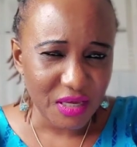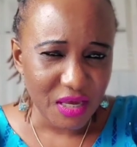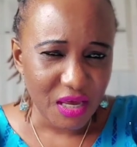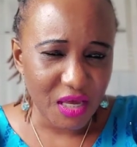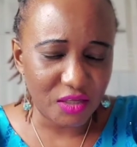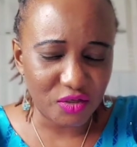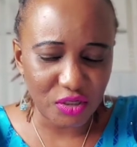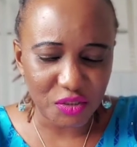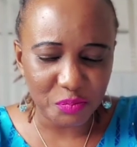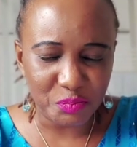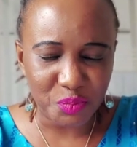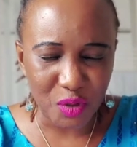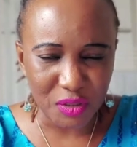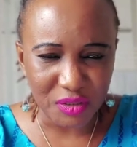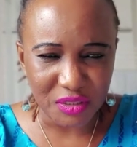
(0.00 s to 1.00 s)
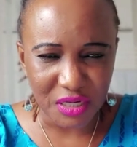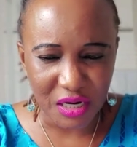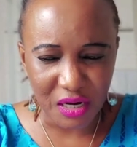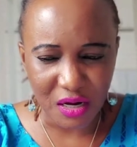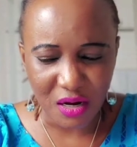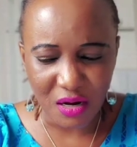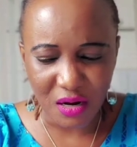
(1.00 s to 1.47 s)
it just brought
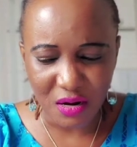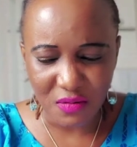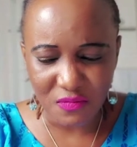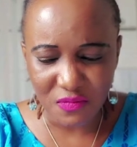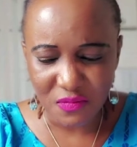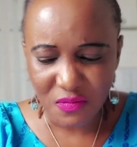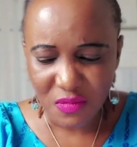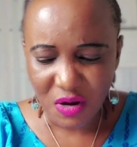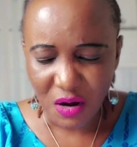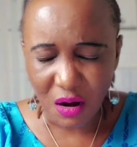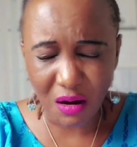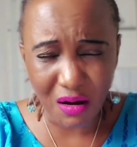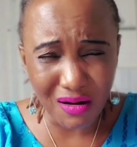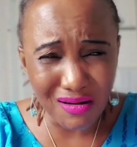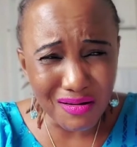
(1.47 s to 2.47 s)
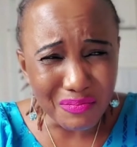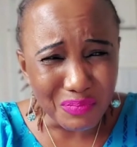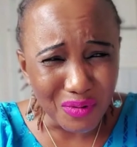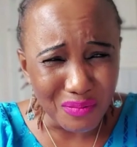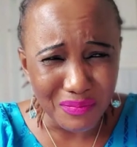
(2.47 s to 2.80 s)
the horrible